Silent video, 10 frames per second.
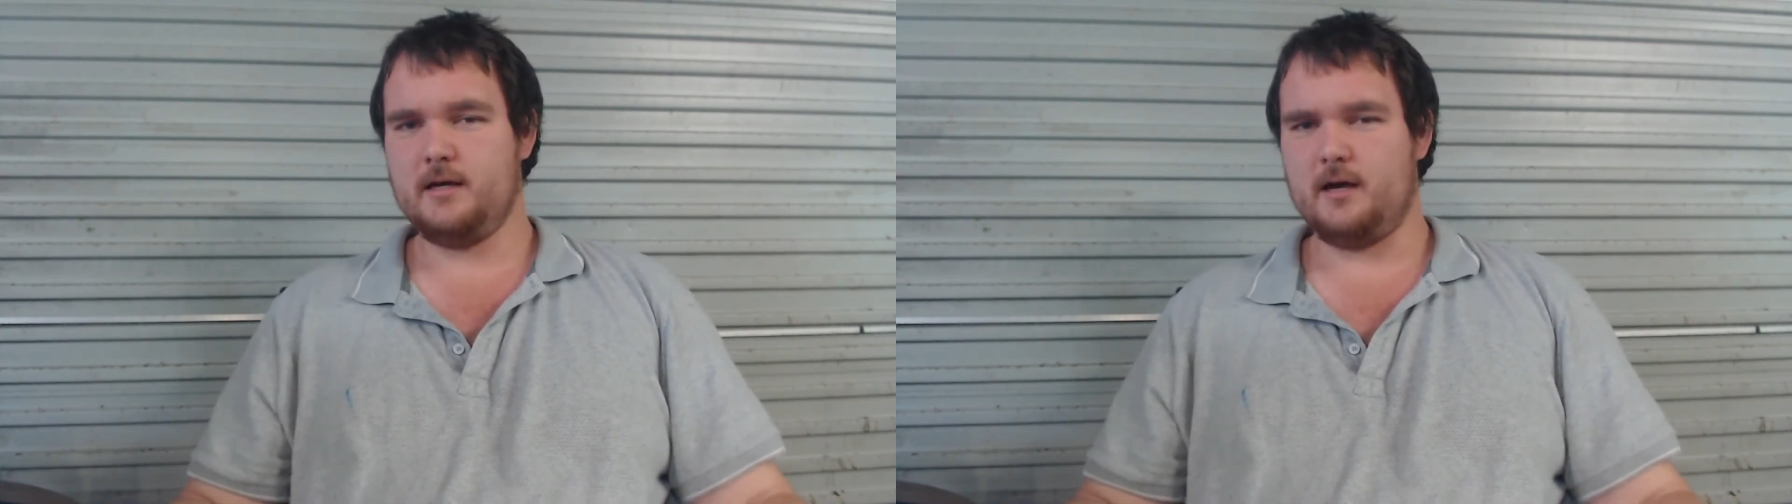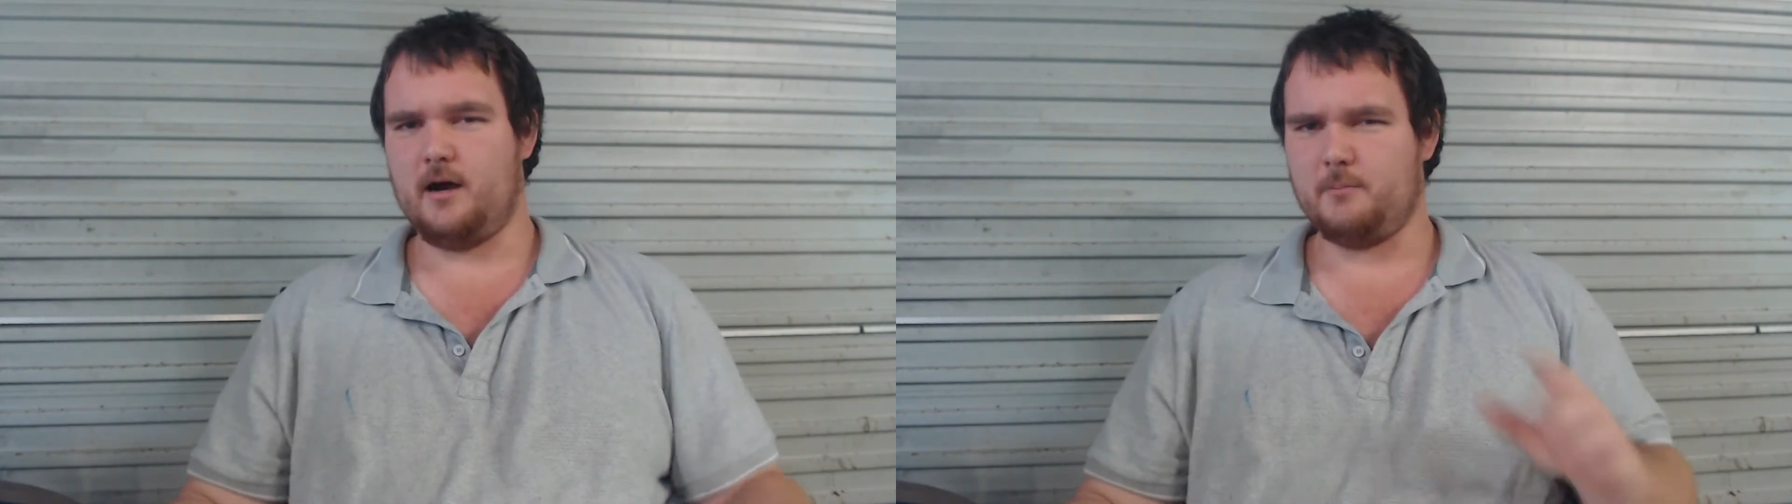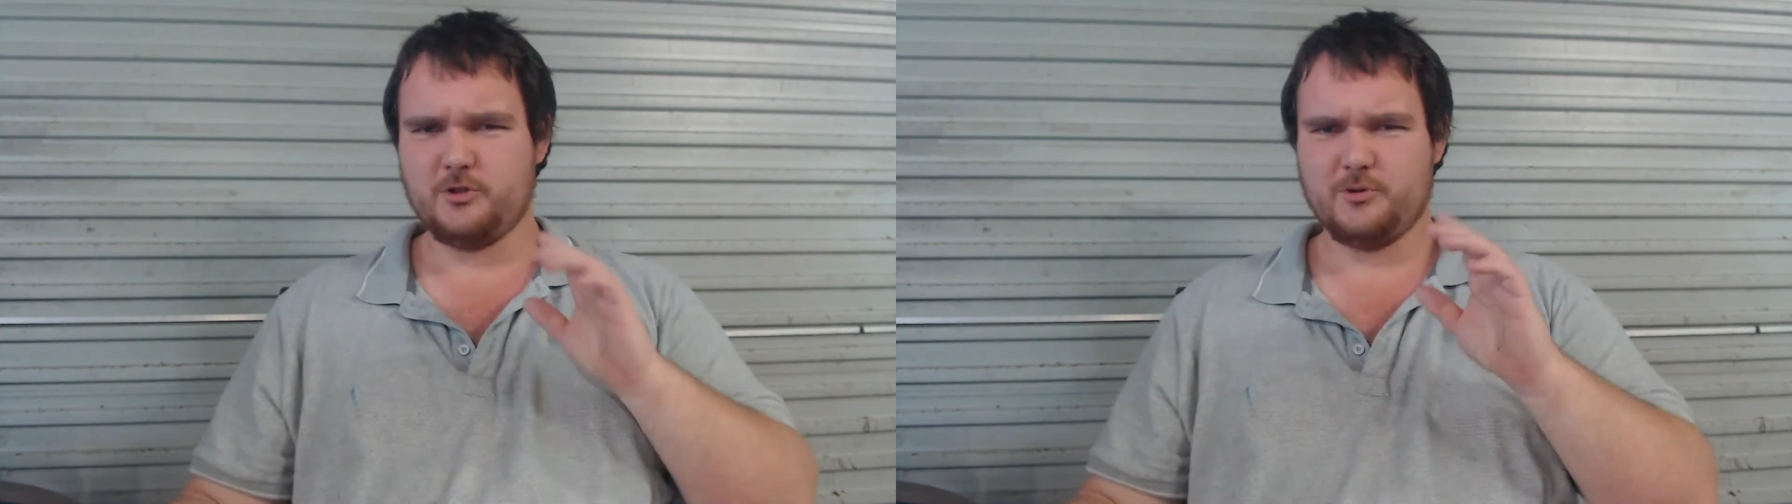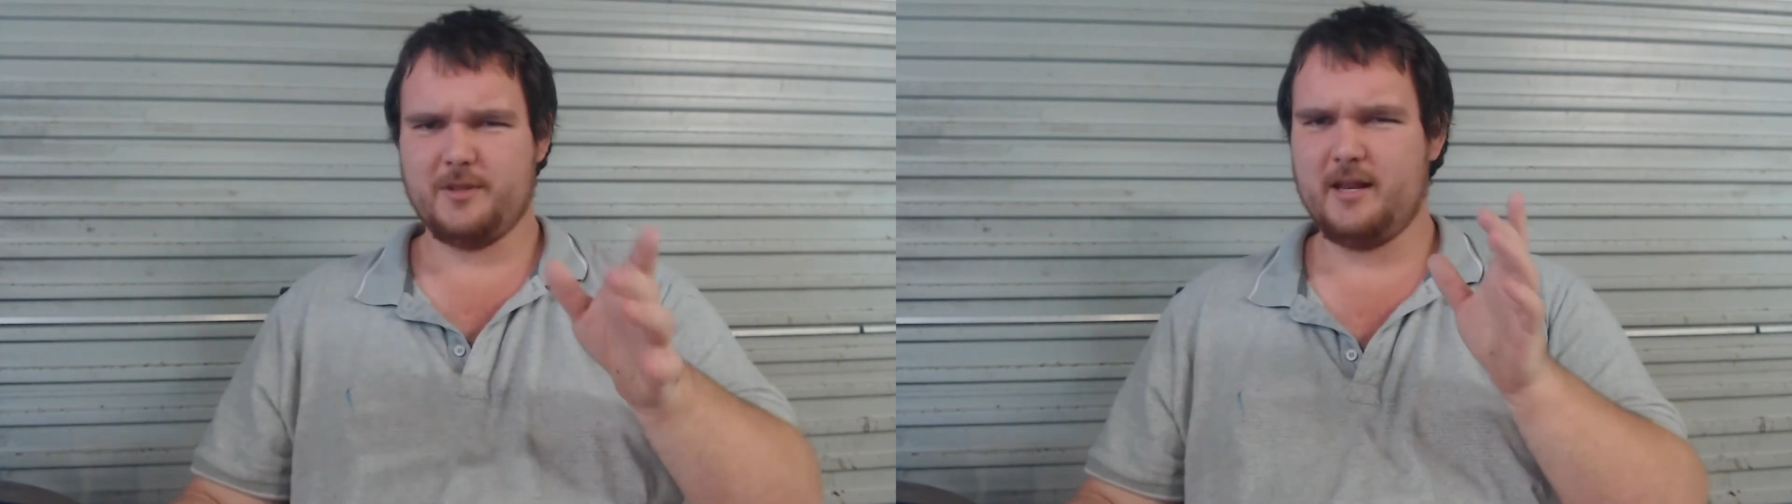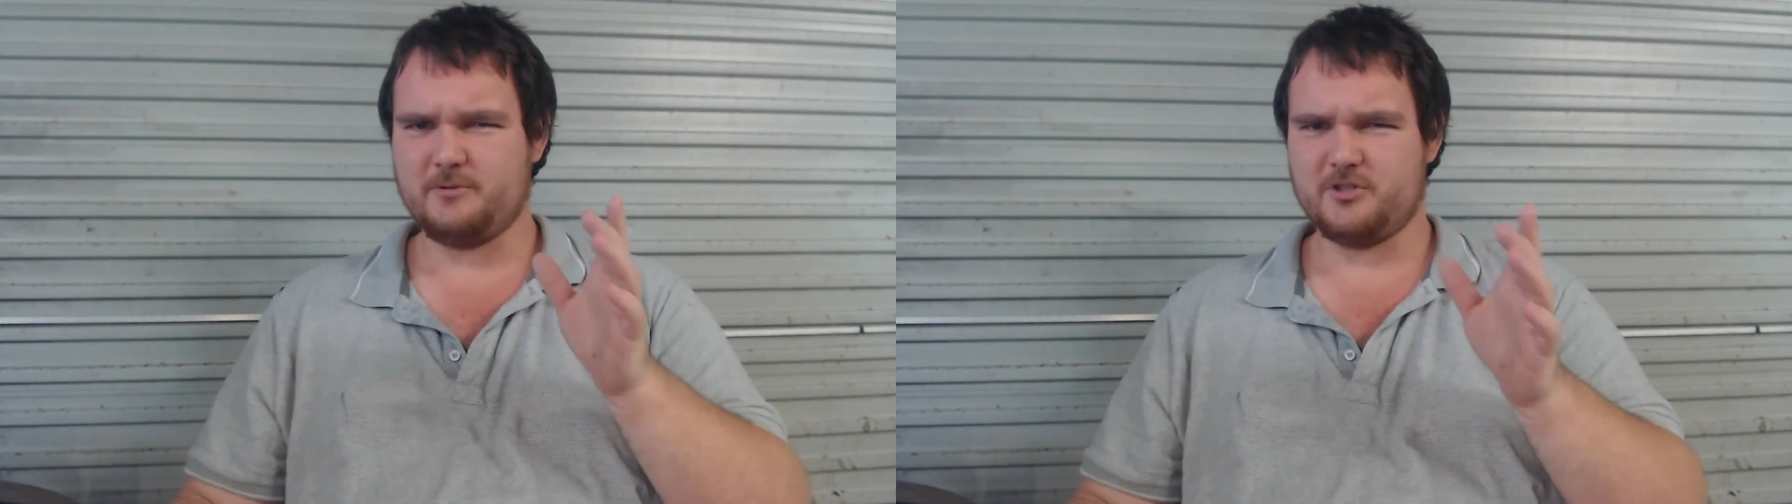I'm not sure where
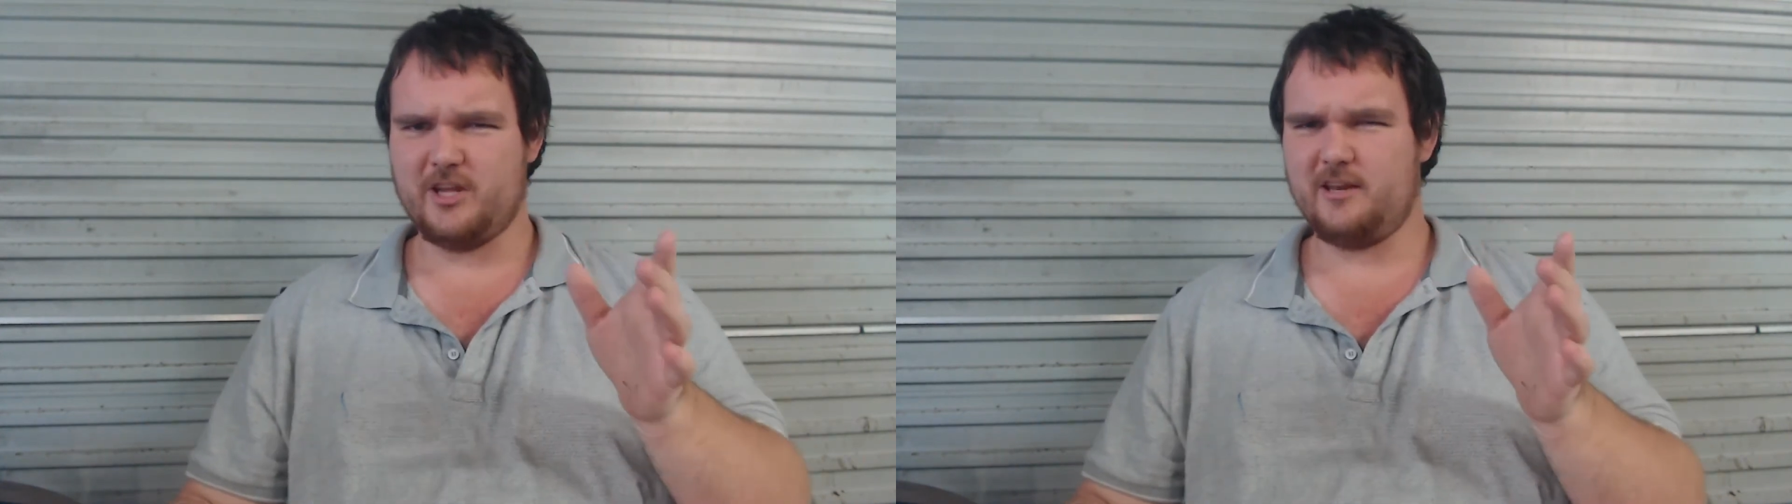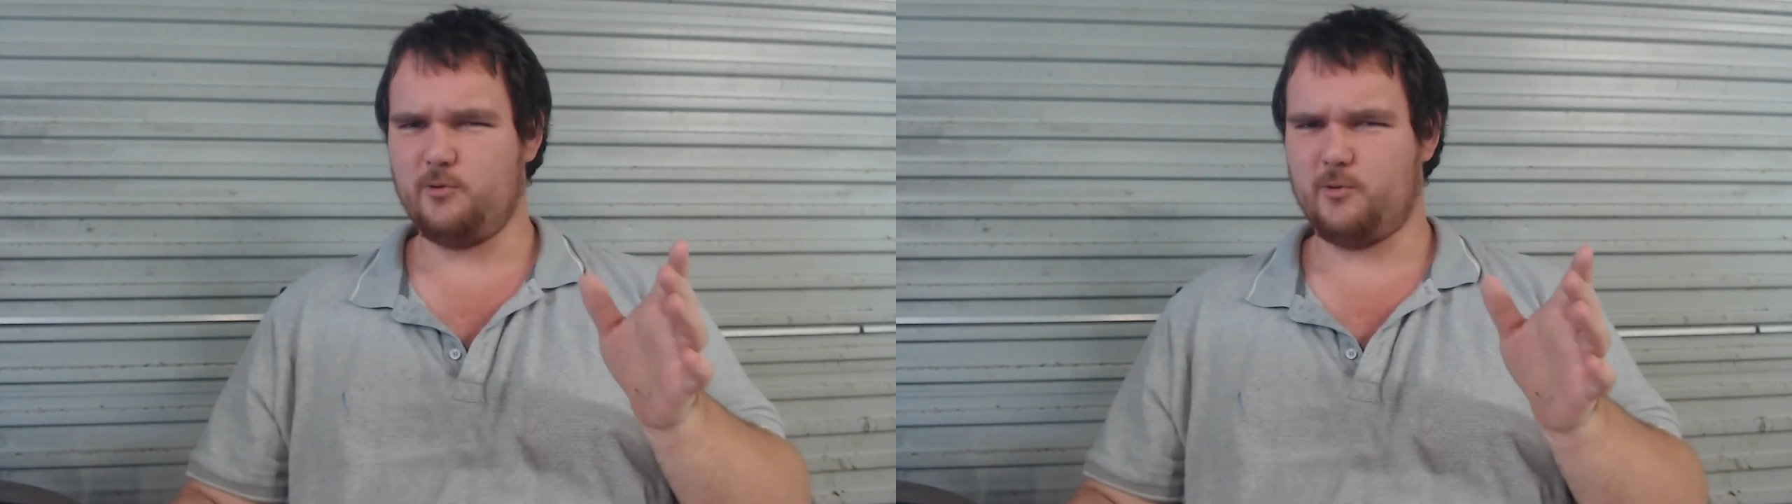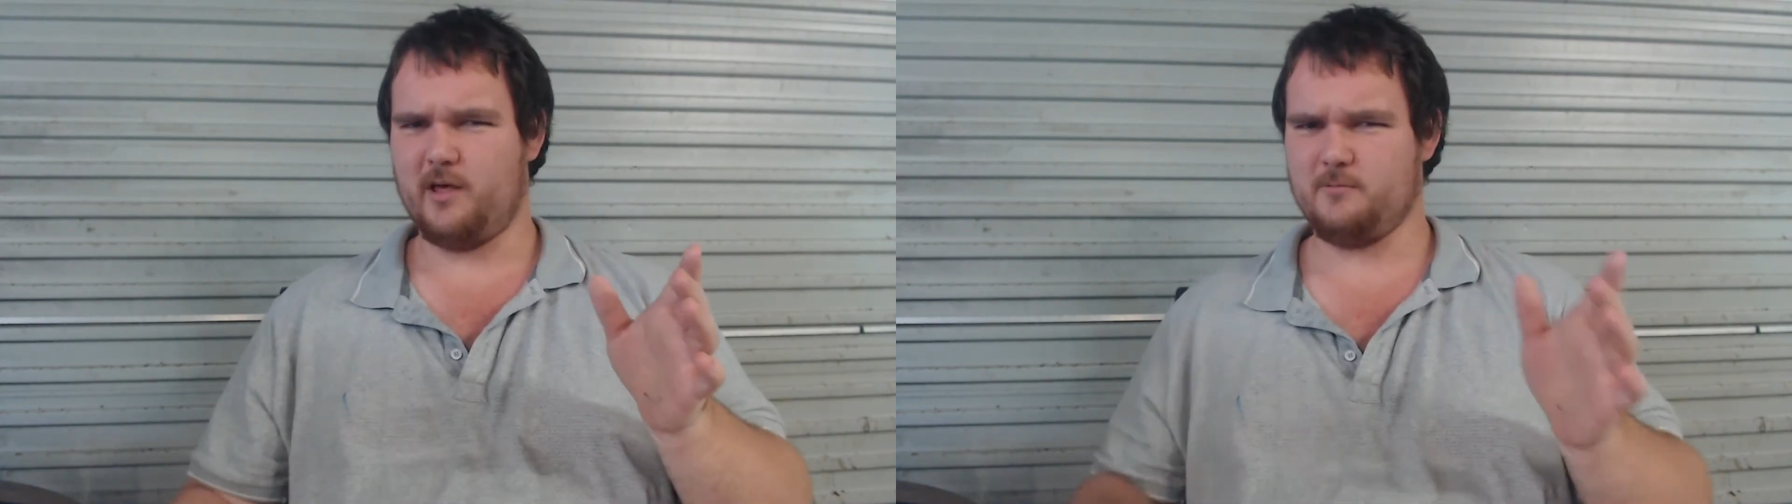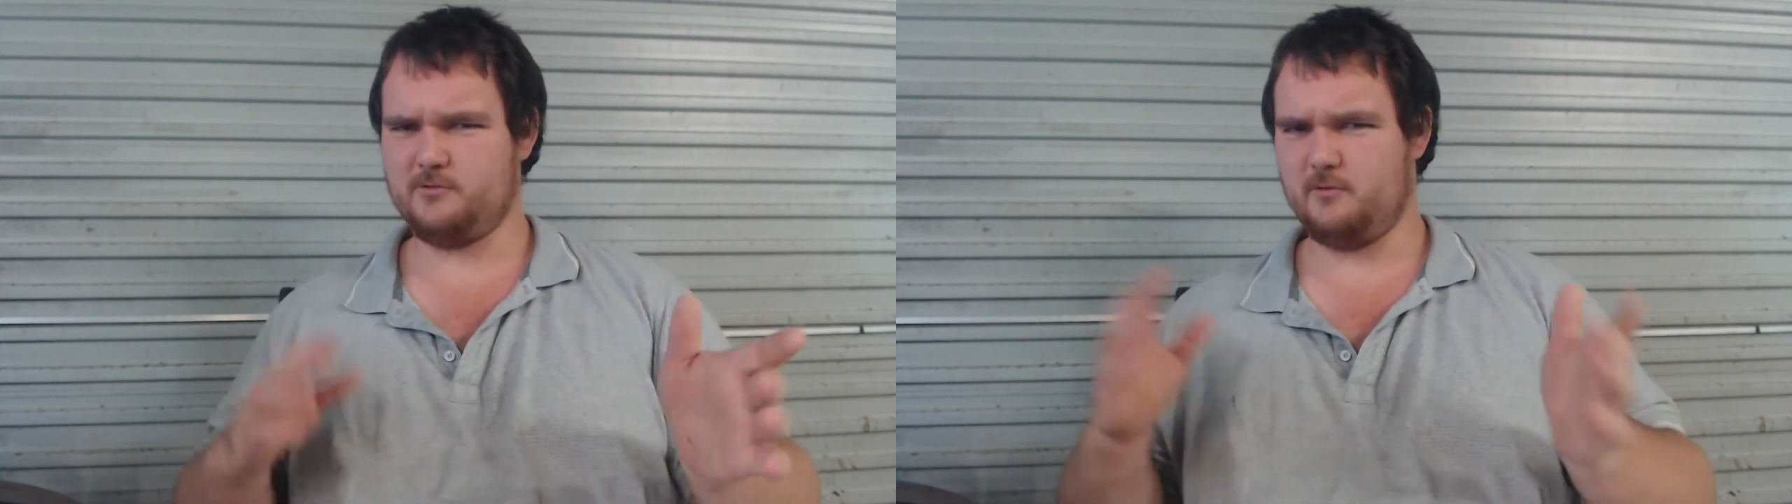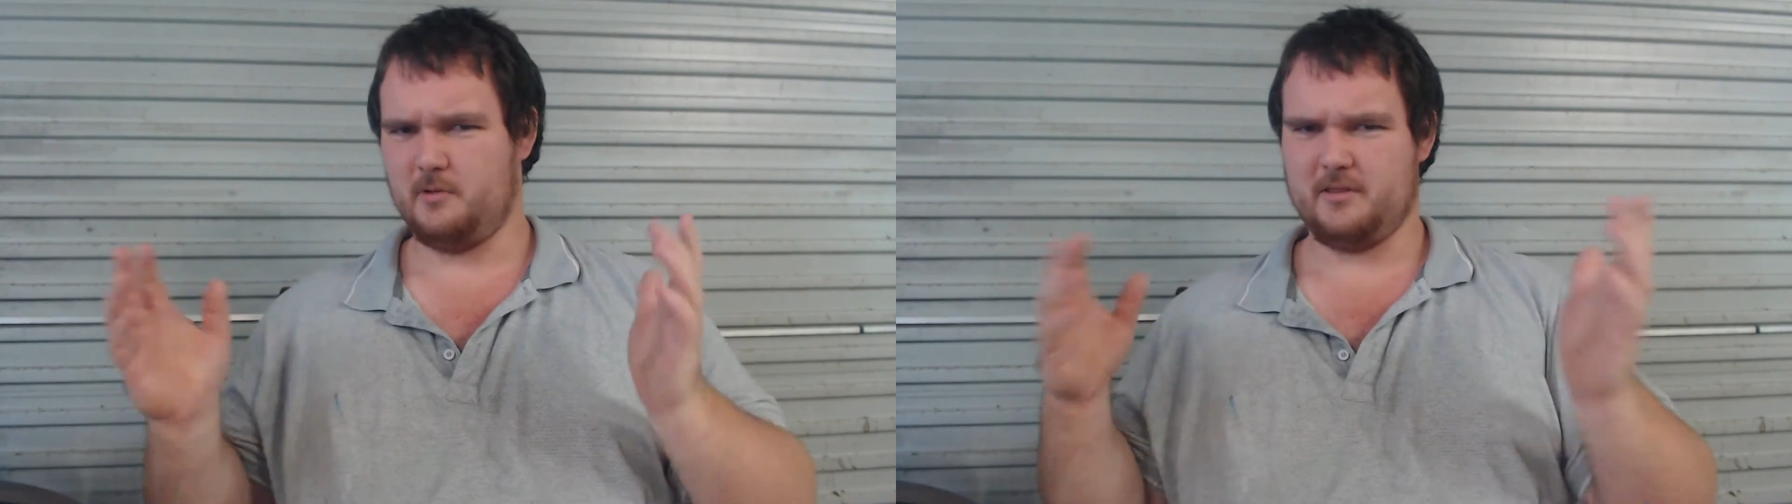the name Sentinel comes from.